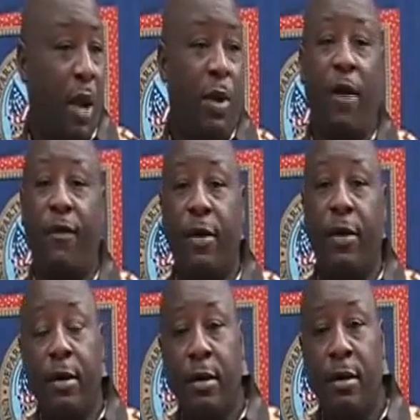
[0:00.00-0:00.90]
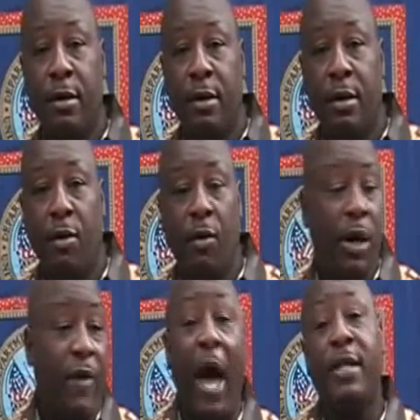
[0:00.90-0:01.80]
Okay, whatever.
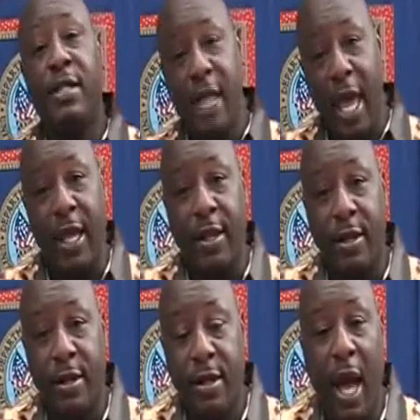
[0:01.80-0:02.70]
Whatever, I said it.